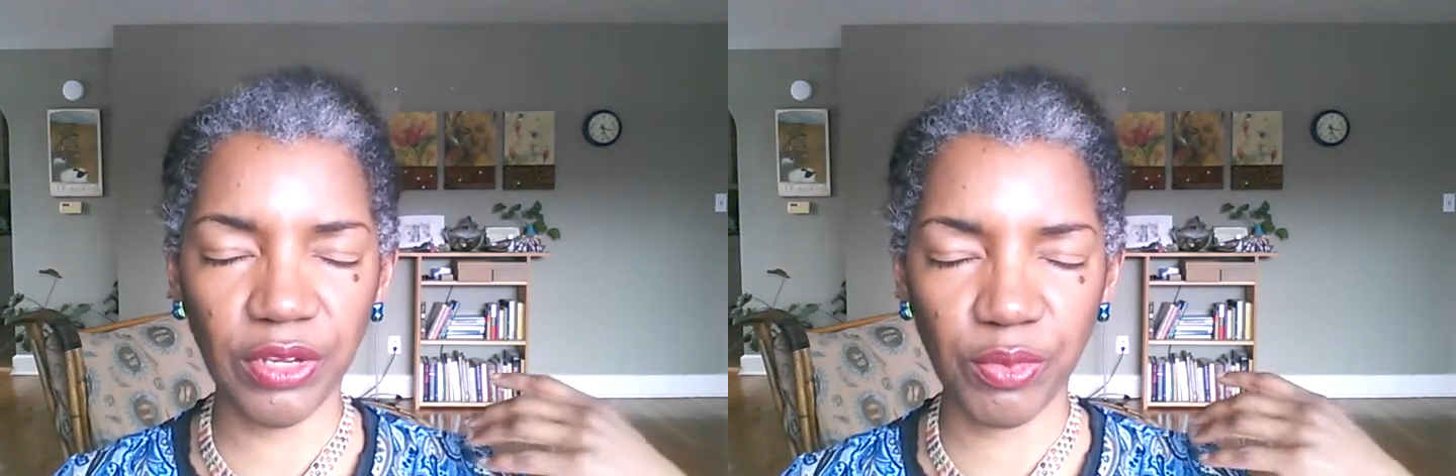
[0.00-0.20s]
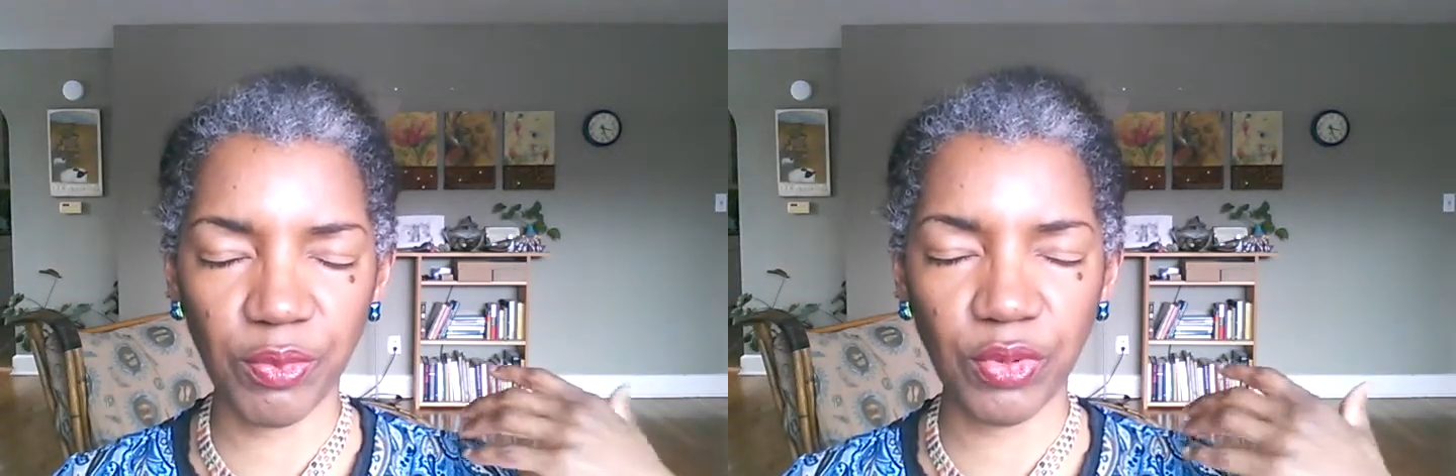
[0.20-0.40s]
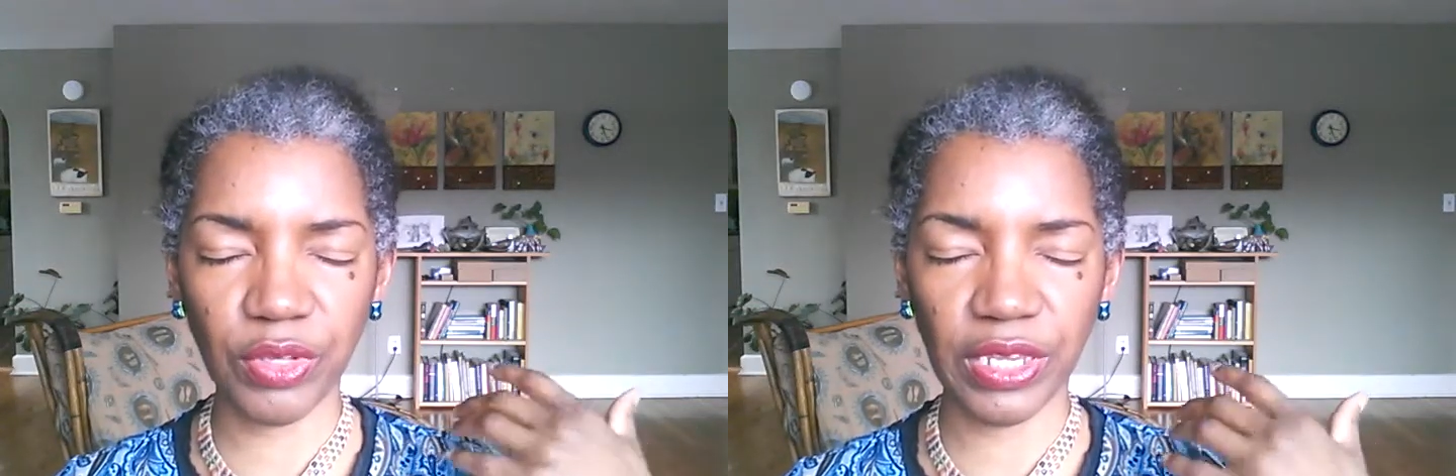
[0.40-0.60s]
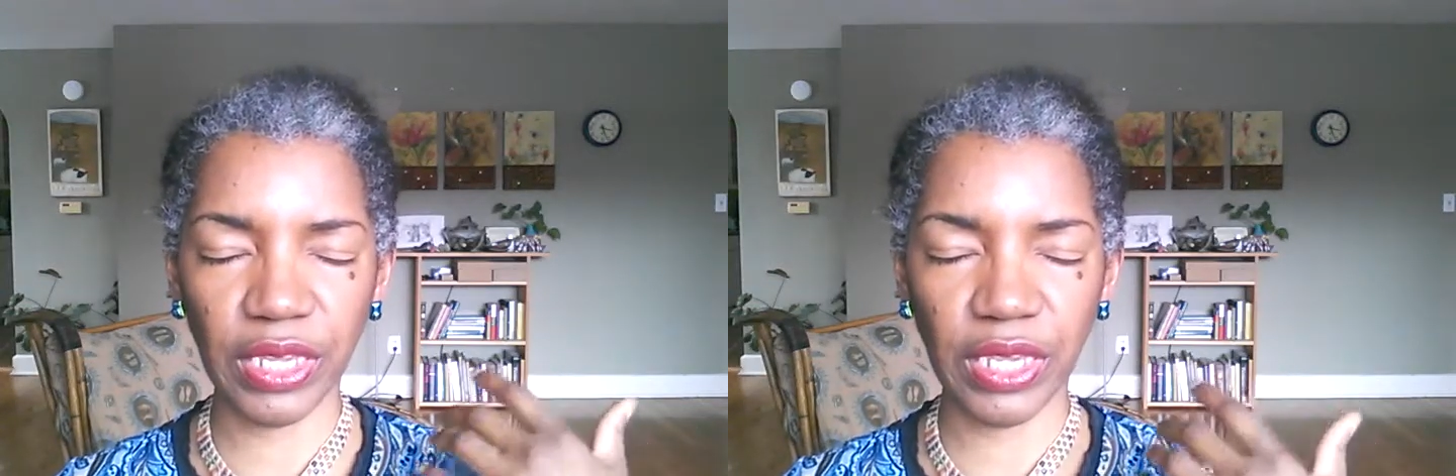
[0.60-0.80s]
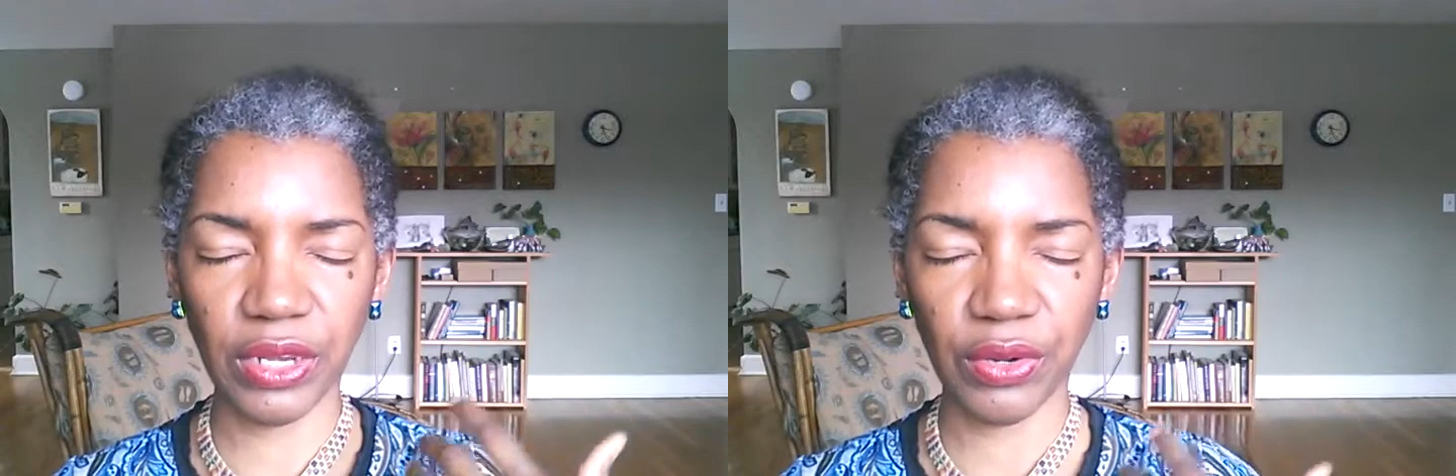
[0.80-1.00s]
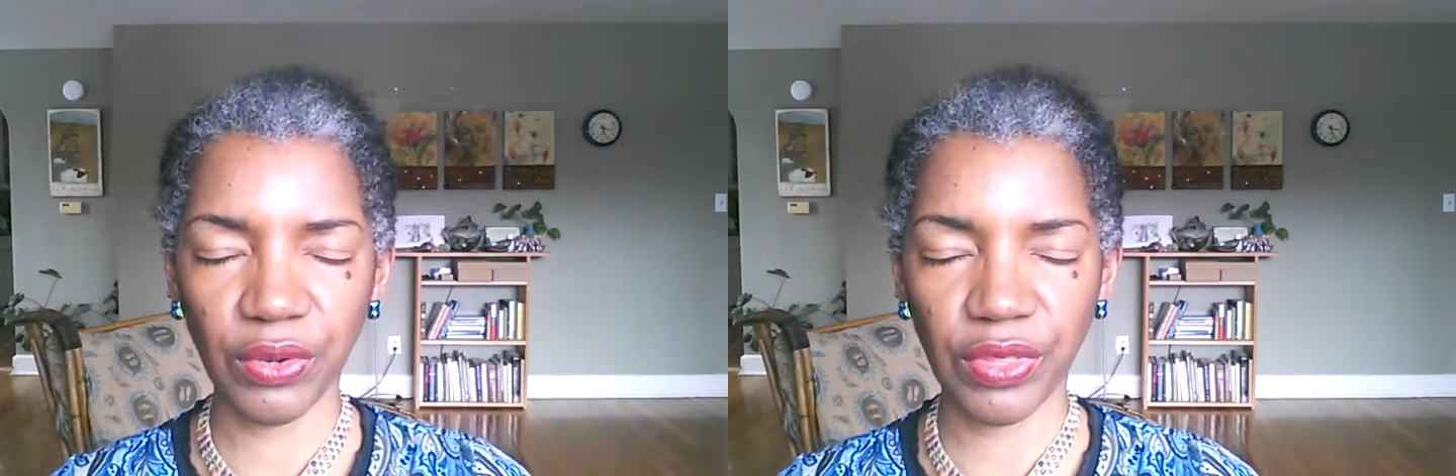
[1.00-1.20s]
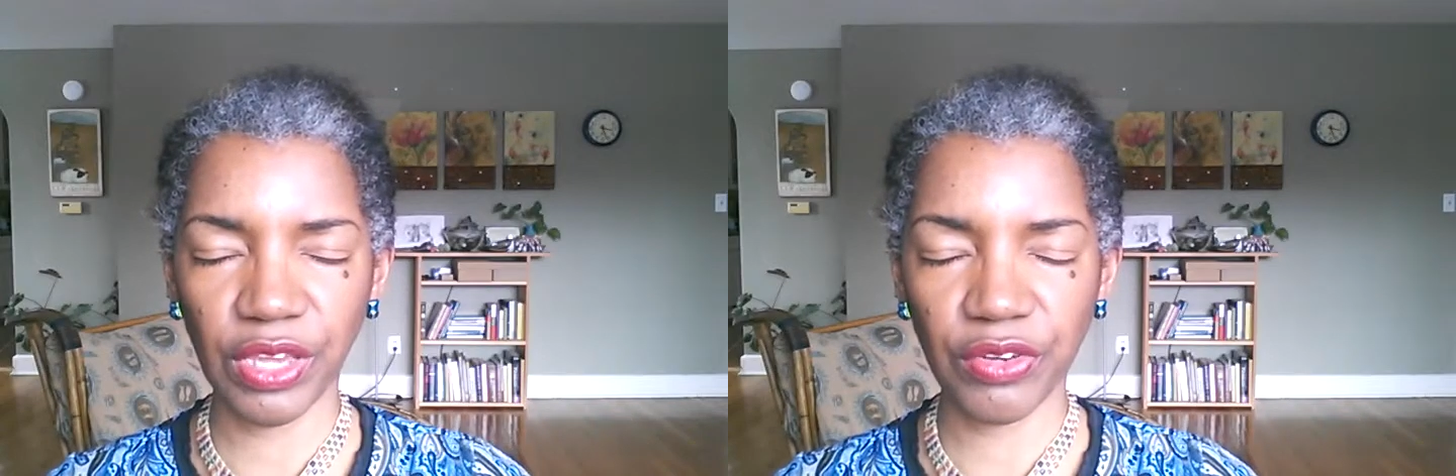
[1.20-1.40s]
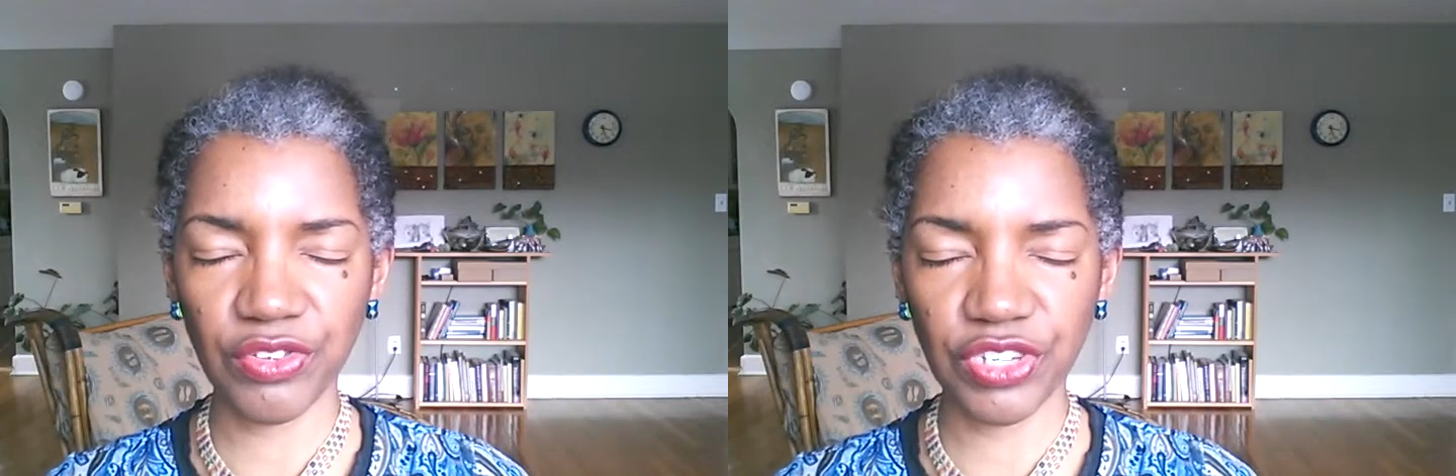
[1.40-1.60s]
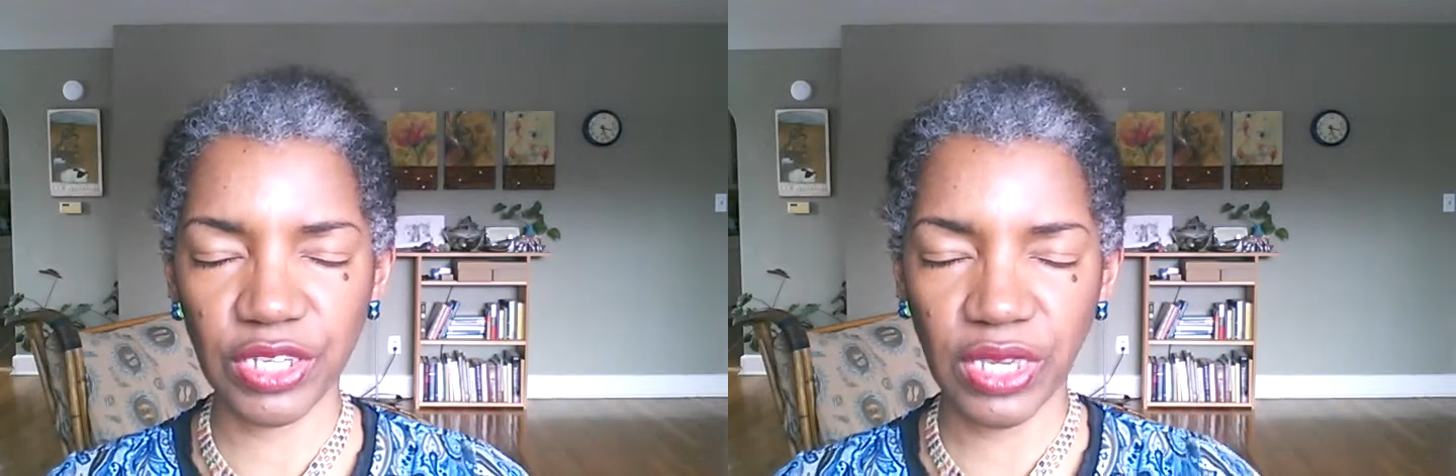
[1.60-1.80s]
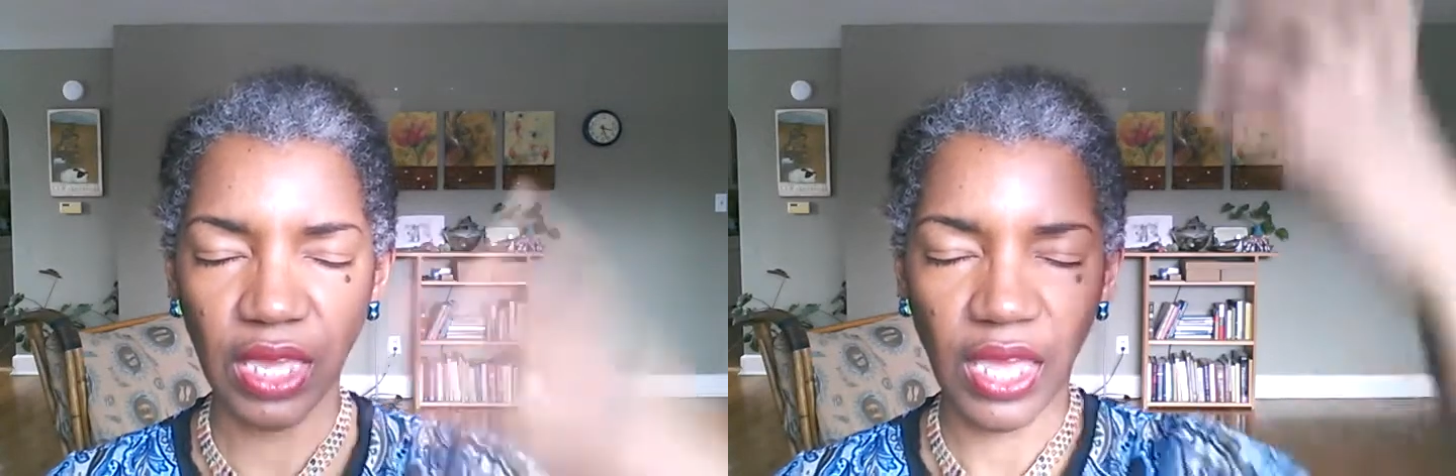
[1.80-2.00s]
you're pulling in earth
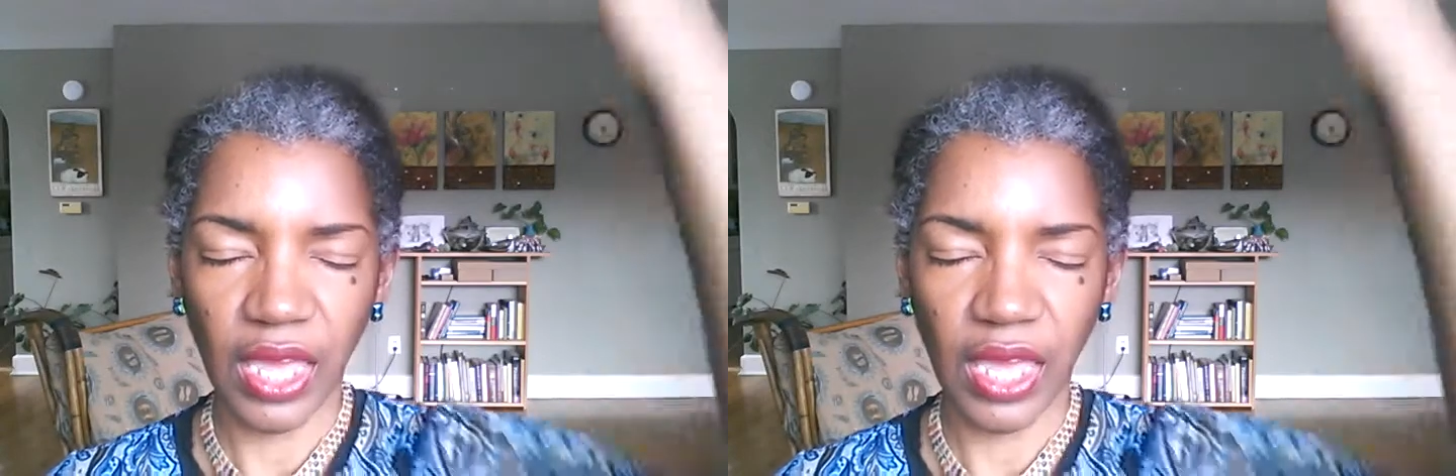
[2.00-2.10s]
energy,